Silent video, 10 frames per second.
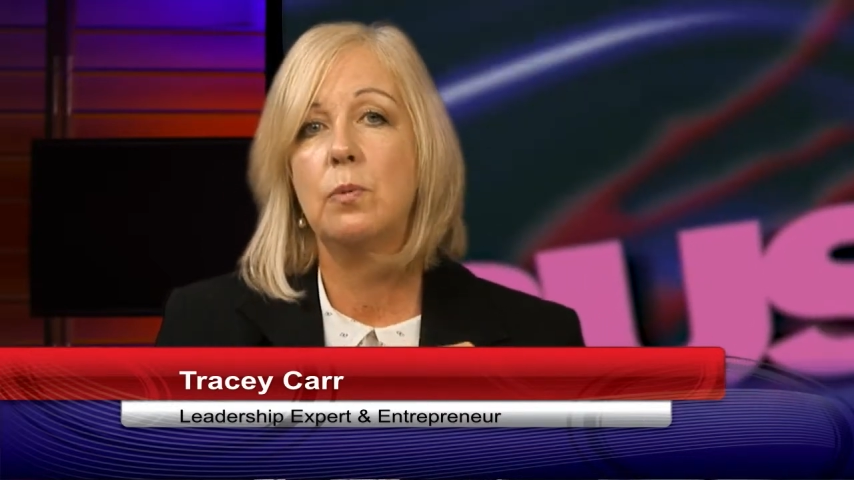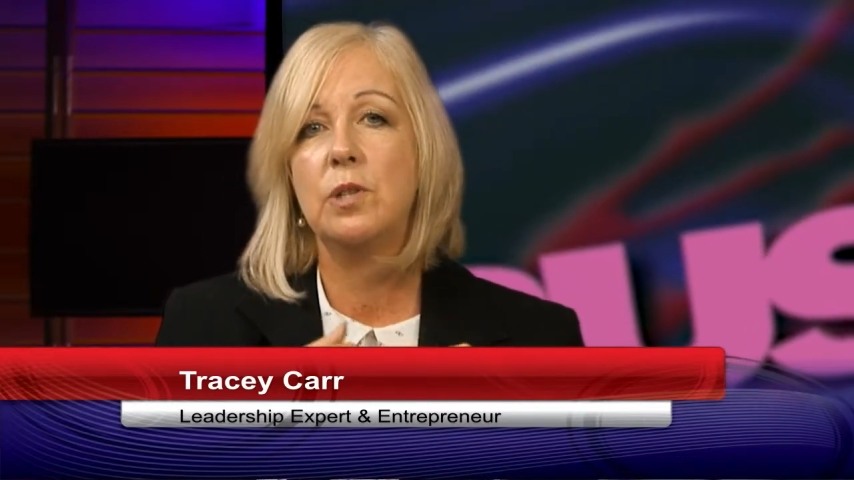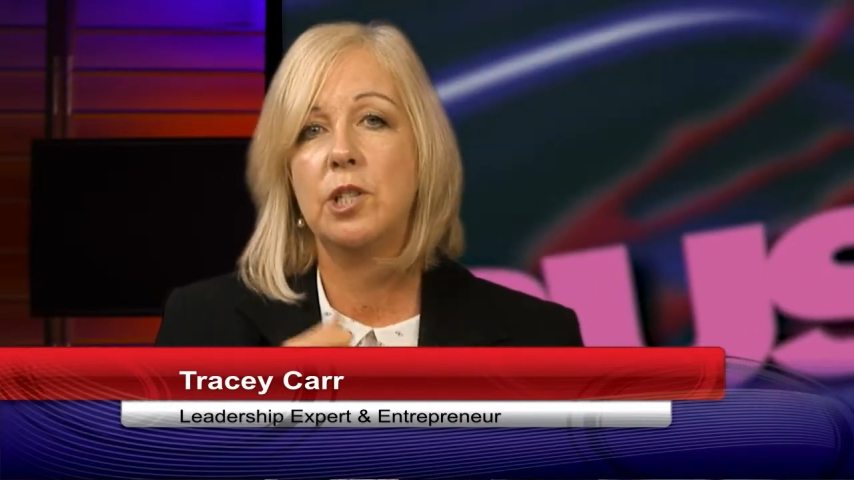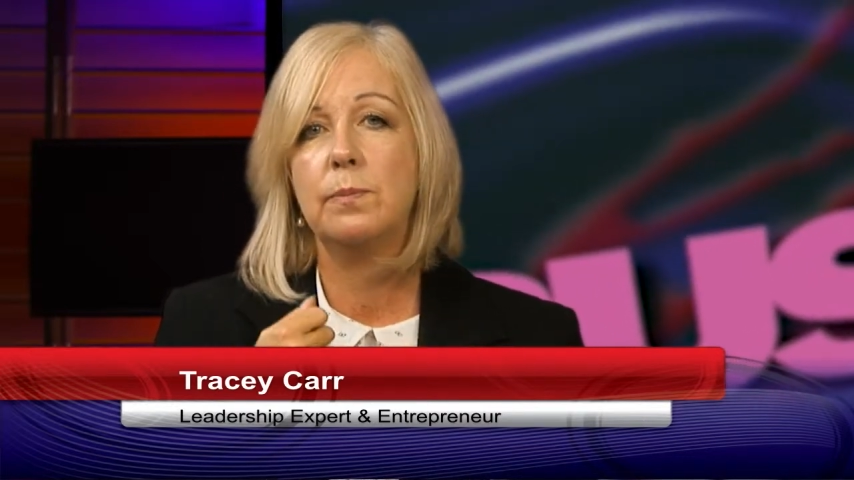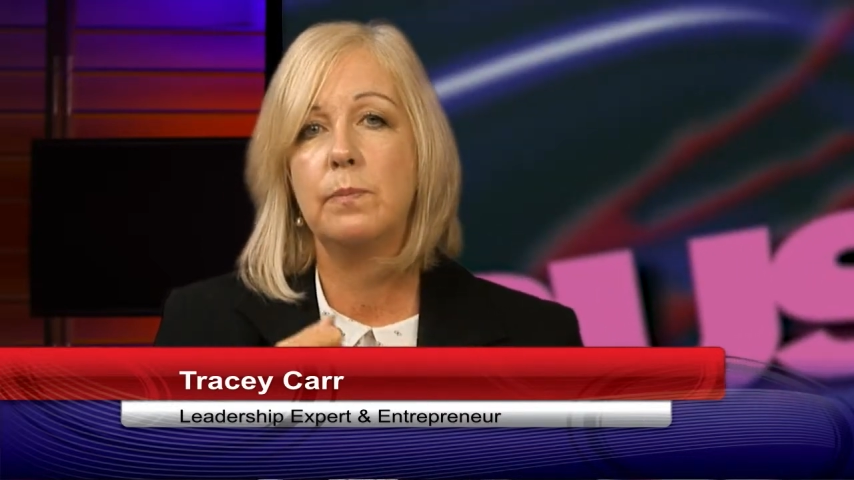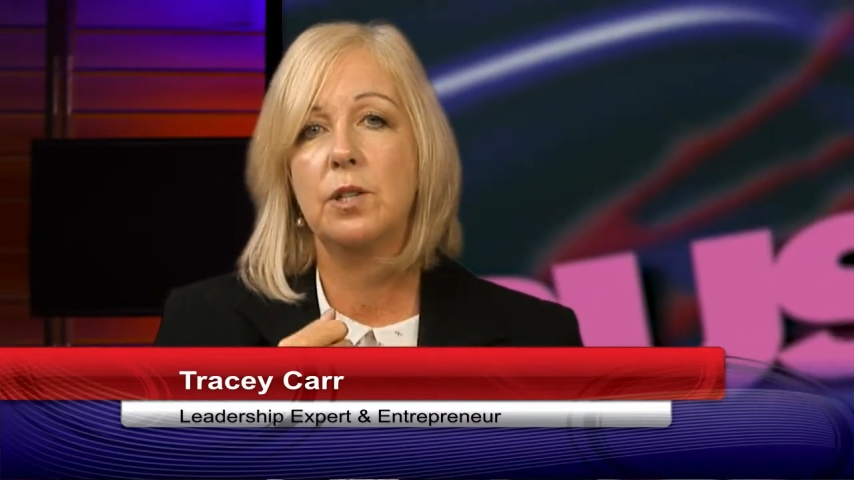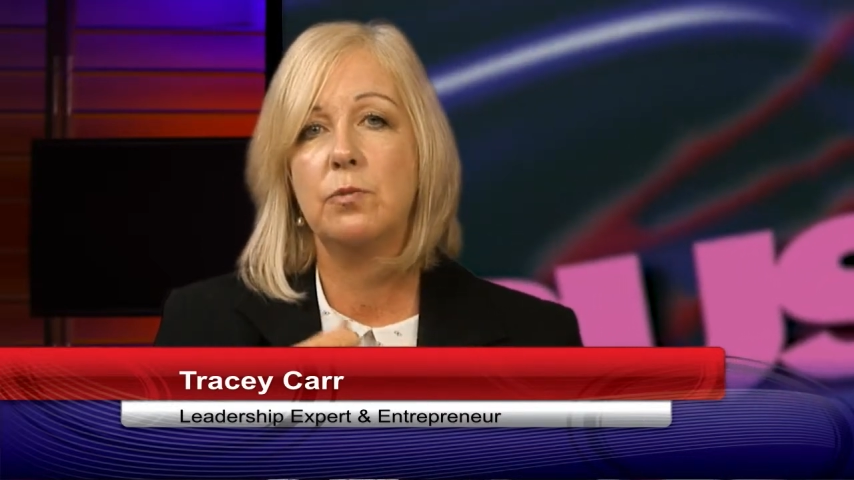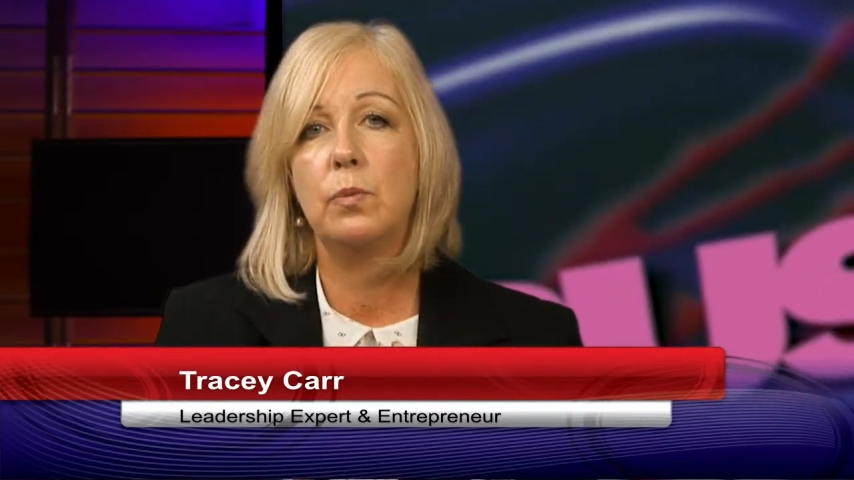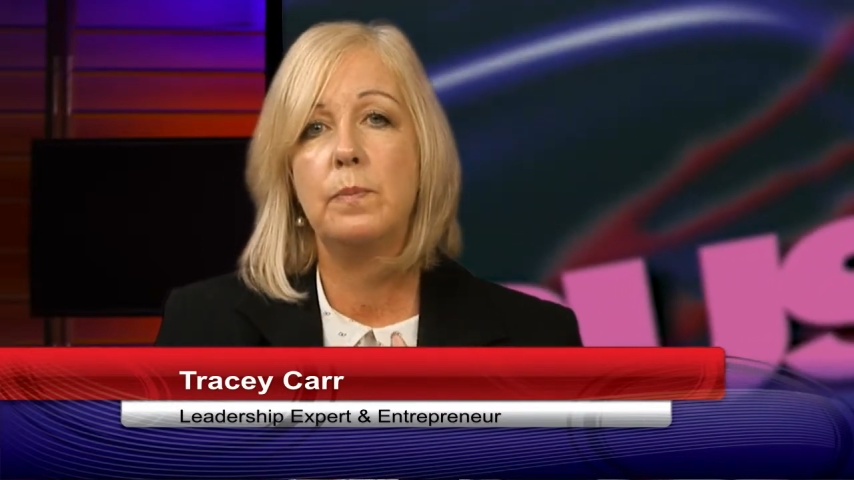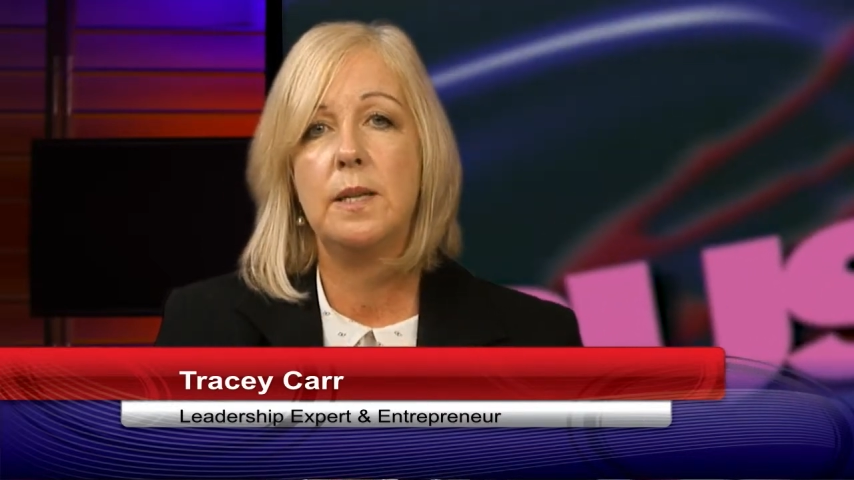which is much
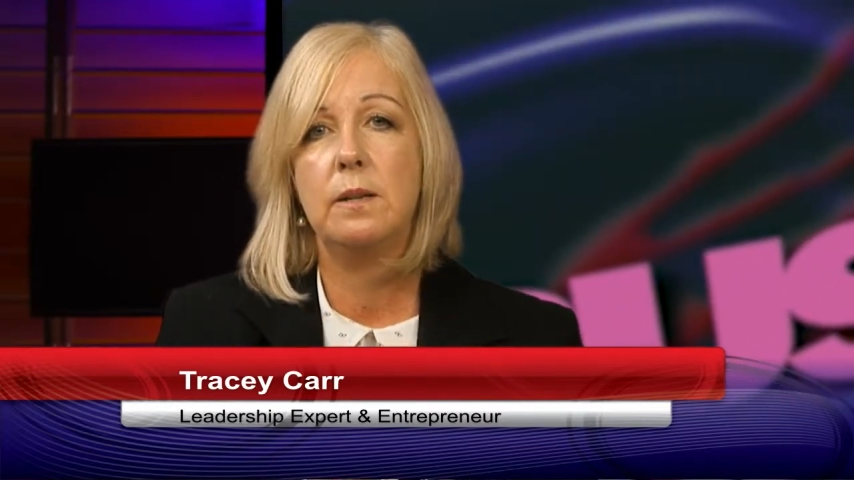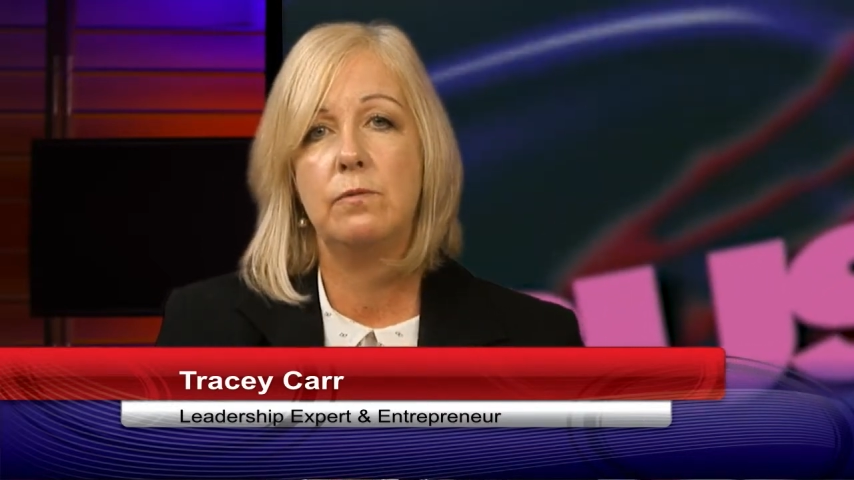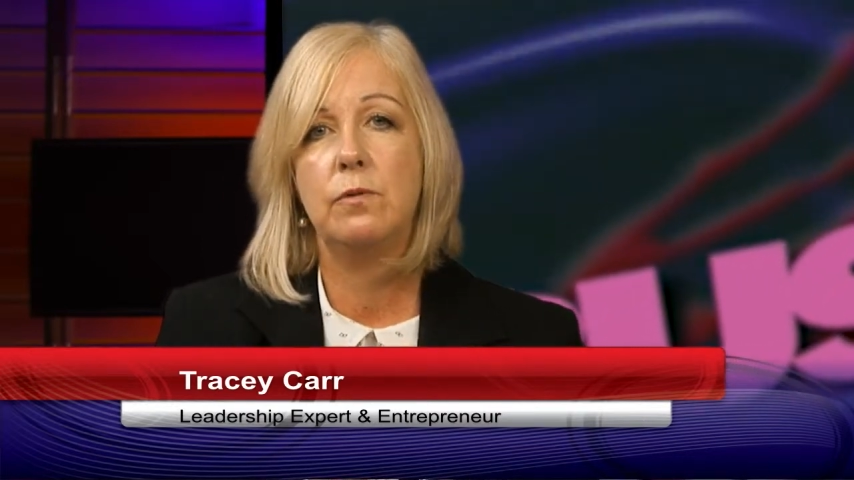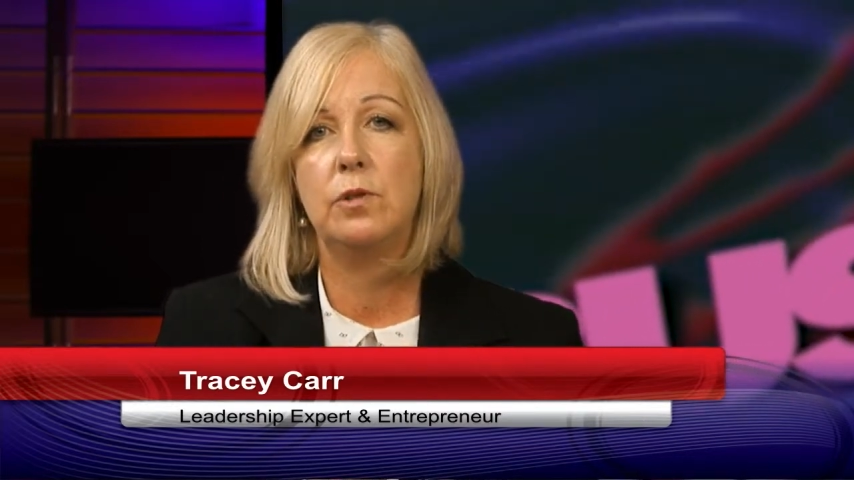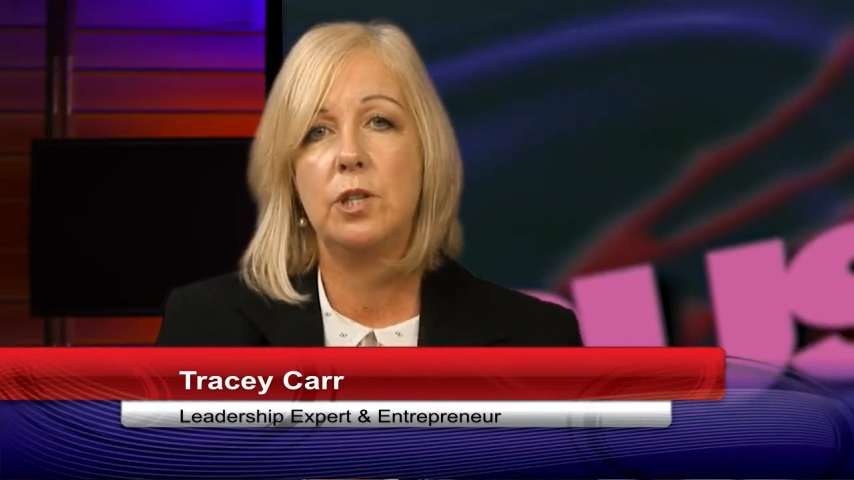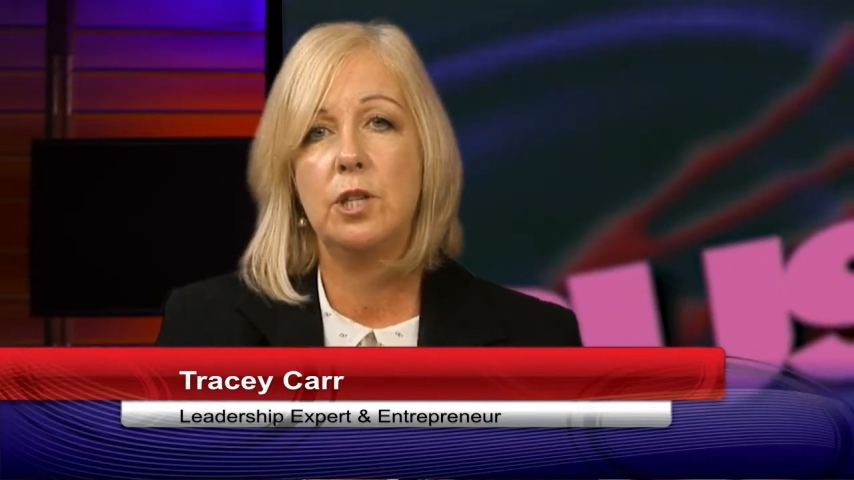more meaningful to